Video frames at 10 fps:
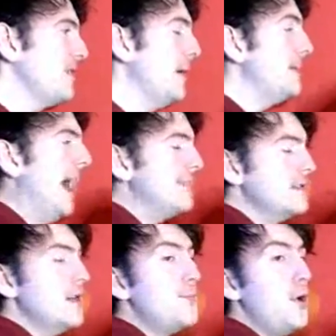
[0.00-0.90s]
No, but that's a
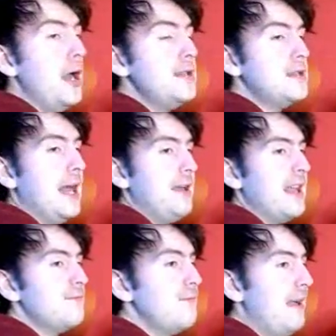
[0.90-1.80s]
good point, though,
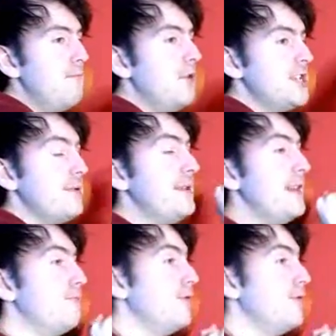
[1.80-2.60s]
is when would you